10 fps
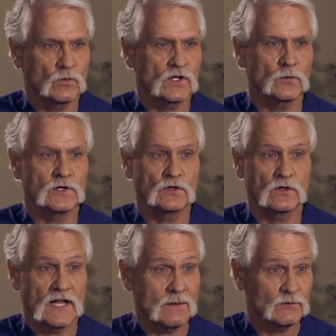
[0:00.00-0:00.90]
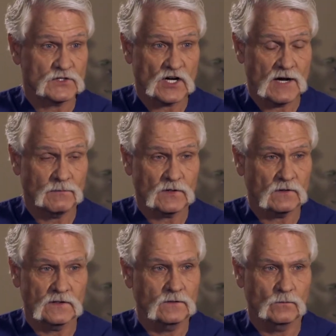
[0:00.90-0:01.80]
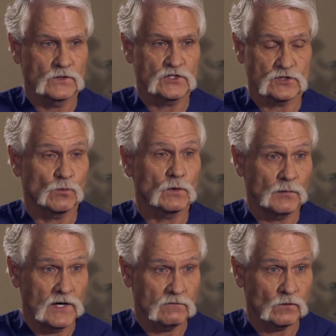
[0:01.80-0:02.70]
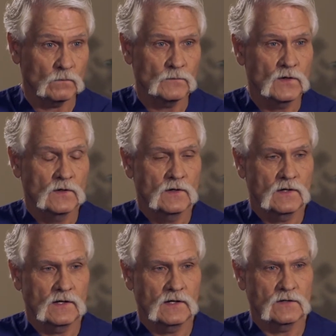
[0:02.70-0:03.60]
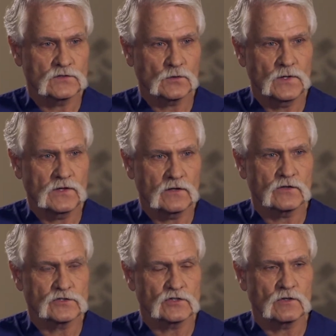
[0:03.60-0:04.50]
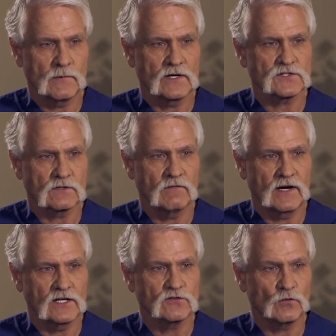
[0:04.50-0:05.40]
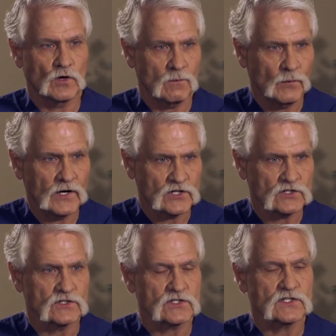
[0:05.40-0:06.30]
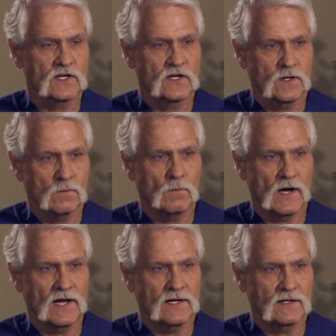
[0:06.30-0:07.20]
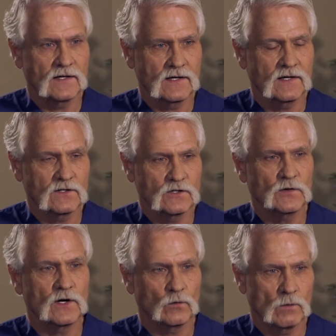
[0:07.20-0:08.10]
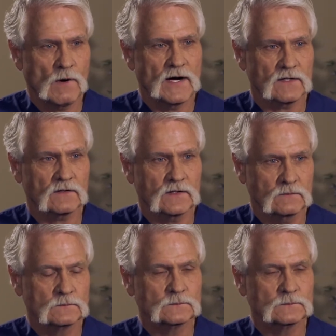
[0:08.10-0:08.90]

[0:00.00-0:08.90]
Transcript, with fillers: whether we do it laparoscopically, which is more painful. Uh, so we think there's a tremendous advantage for our patients by uh, doing it robotically.